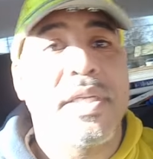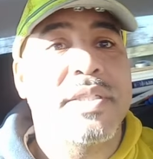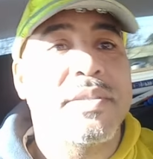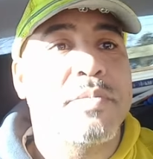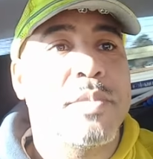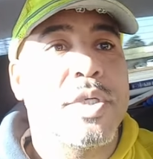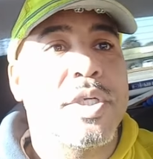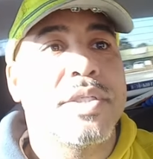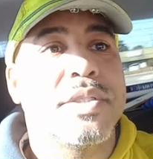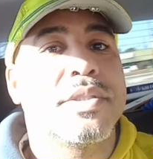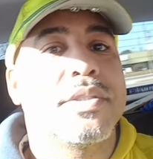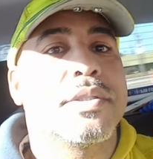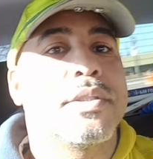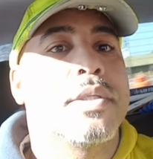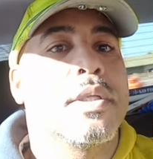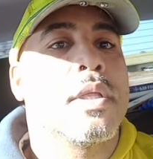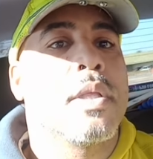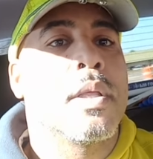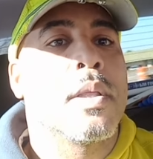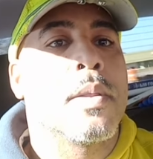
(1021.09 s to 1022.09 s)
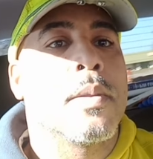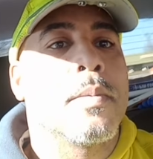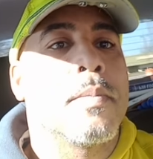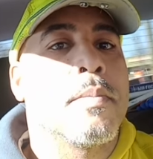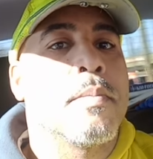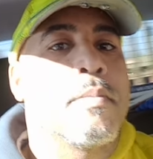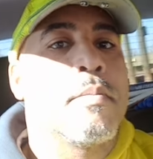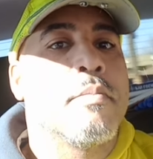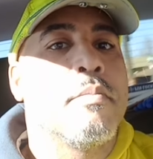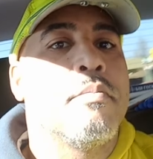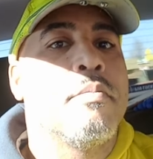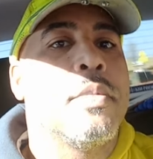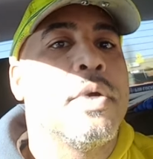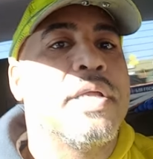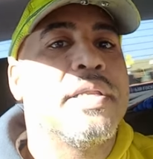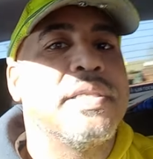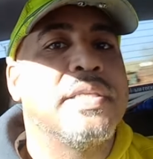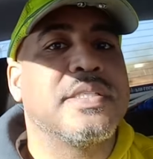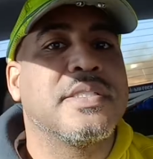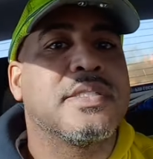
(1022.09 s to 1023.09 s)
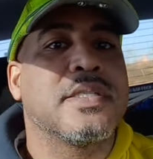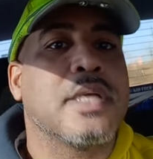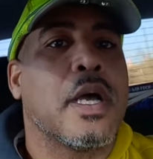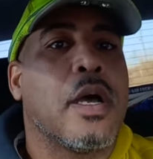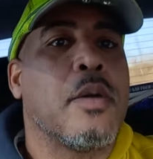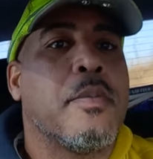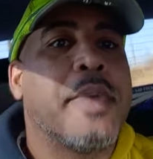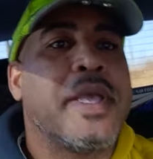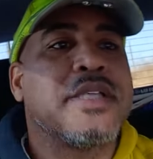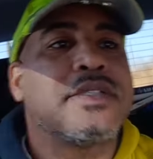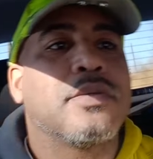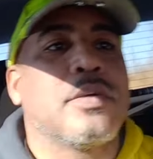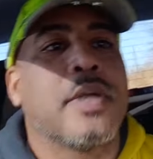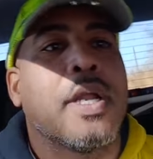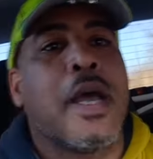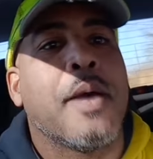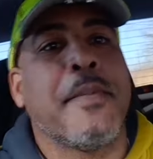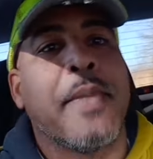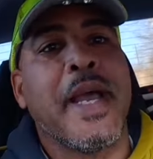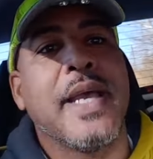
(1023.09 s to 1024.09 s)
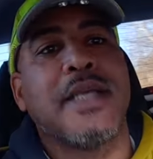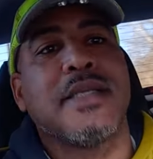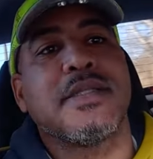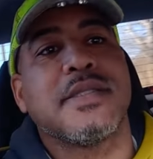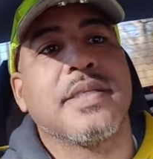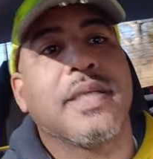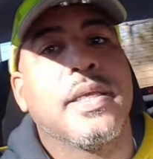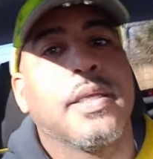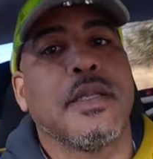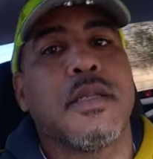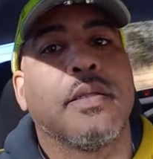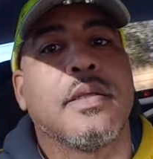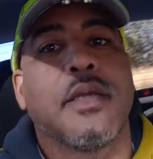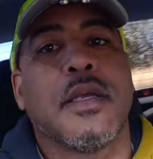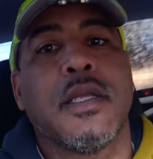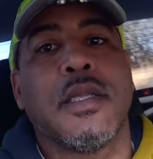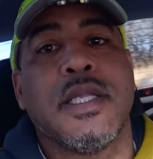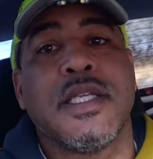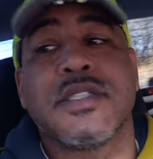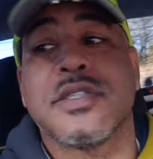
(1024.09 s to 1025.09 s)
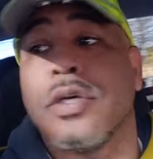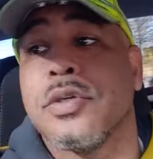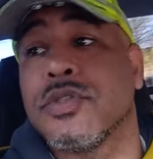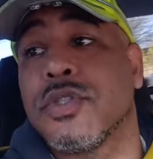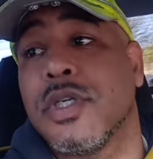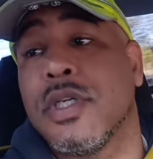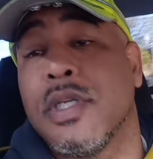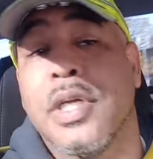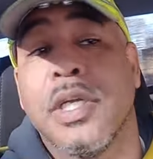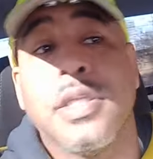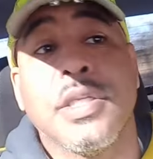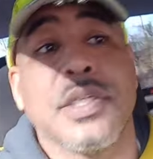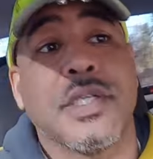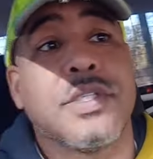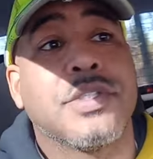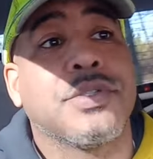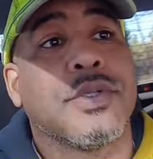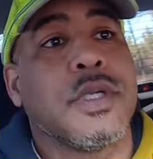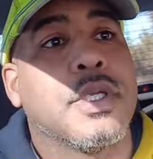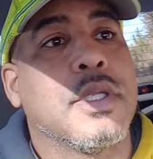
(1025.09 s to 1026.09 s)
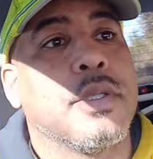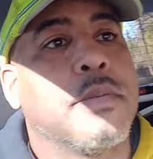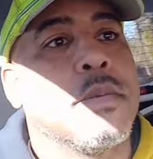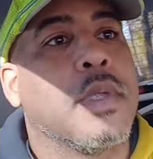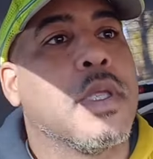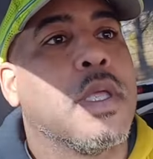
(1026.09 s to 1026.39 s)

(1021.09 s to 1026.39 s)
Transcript: as much but this is all based on our mindset and let's go to another extreme